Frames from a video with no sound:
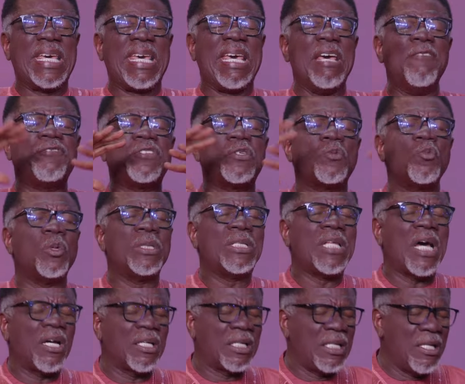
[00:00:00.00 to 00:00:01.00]
gifts
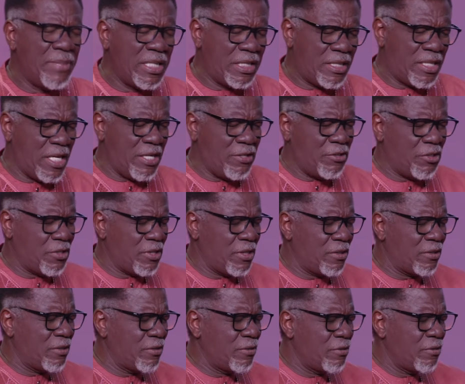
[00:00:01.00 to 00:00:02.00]
without limitation,
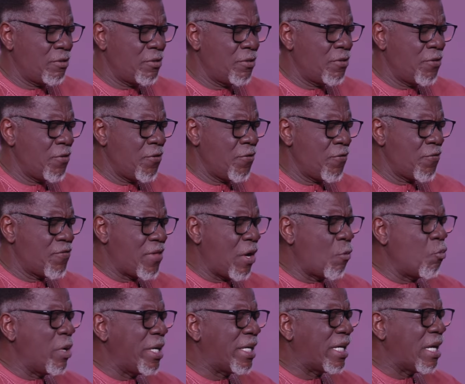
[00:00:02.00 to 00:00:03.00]
that
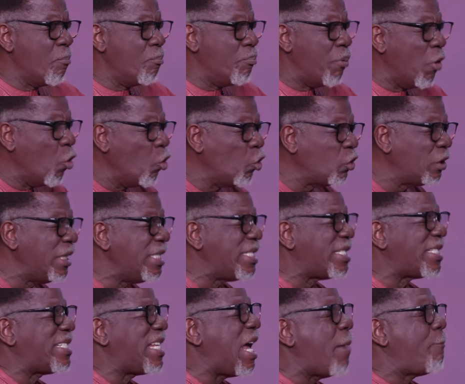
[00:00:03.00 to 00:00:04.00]
we can boldly
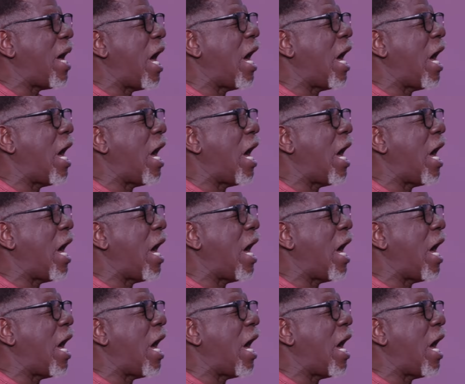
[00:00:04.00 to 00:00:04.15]
step